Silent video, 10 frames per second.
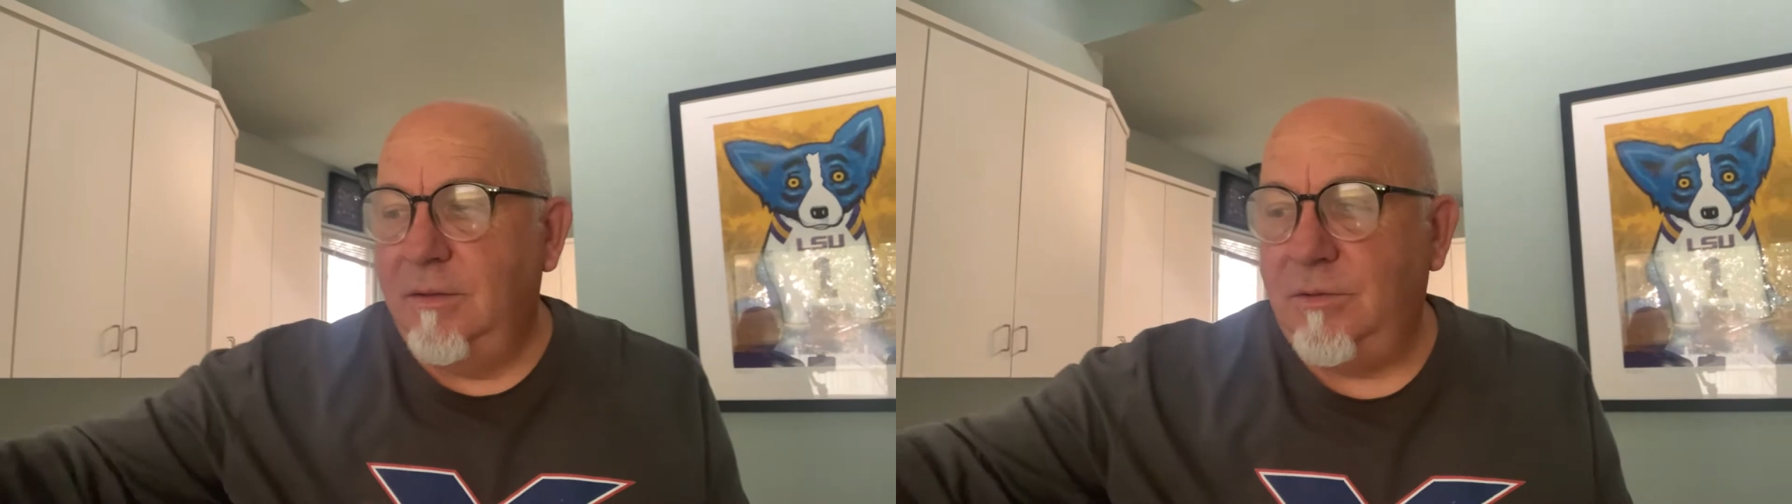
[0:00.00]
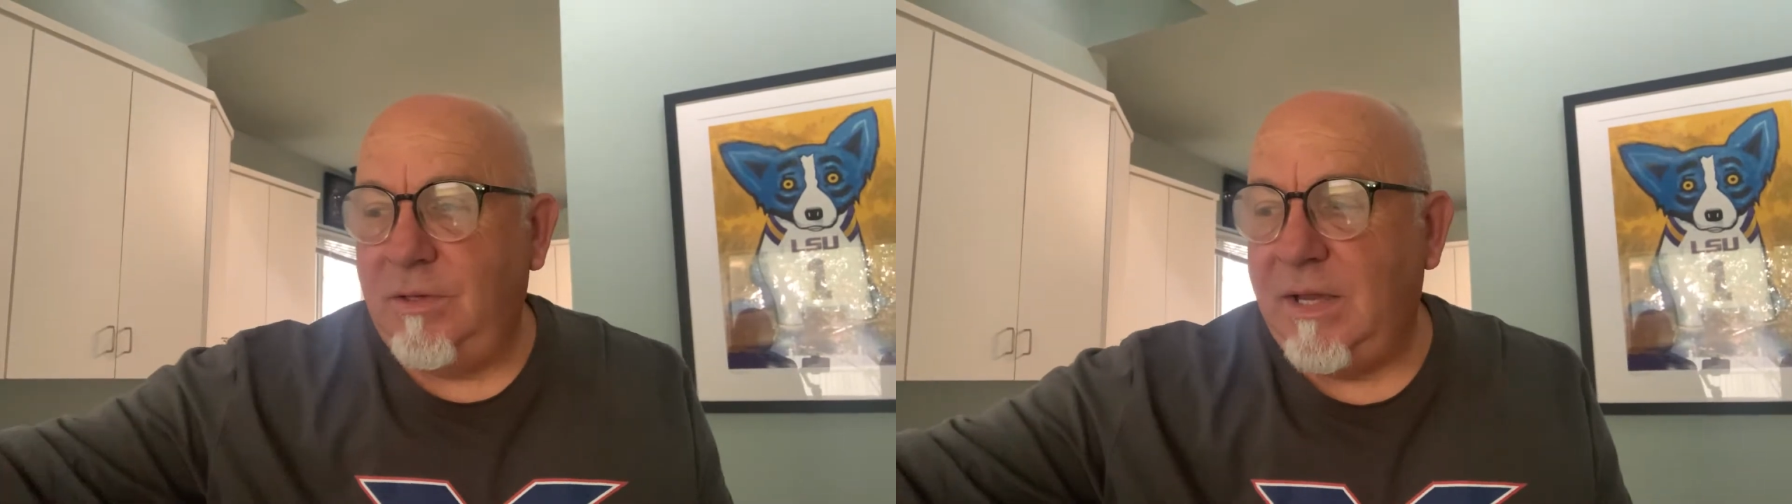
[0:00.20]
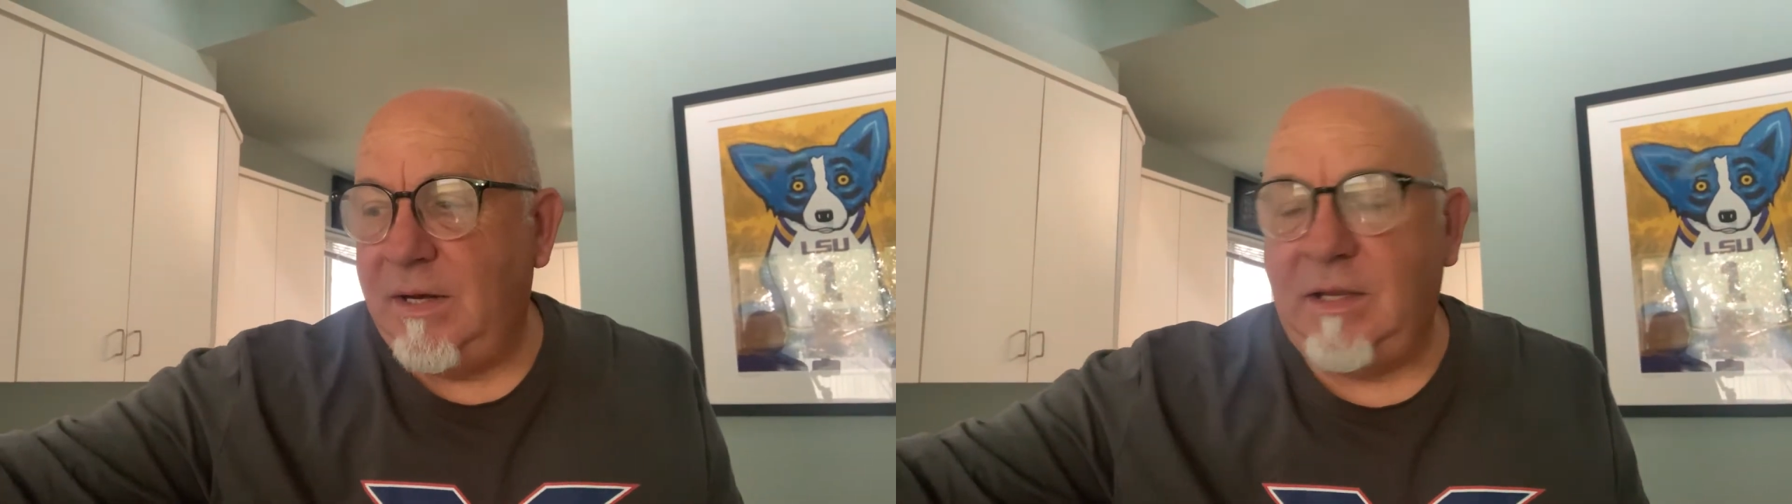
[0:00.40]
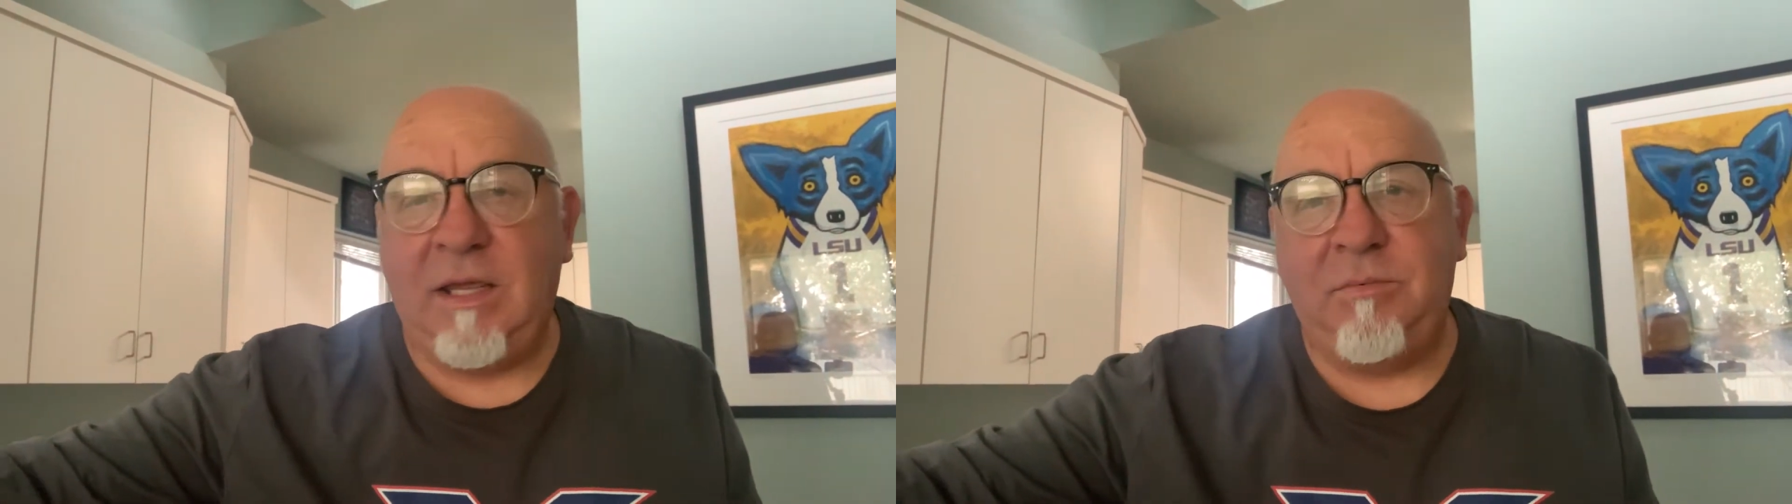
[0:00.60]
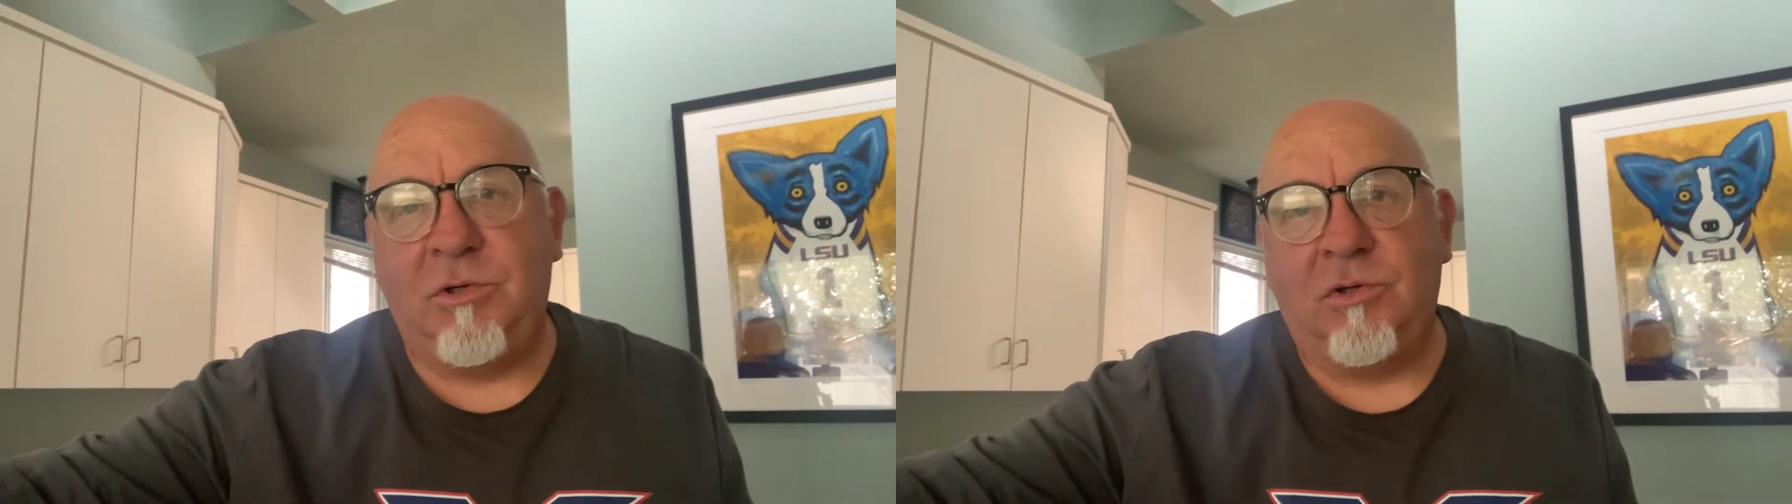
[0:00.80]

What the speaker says: So it kind of keeps your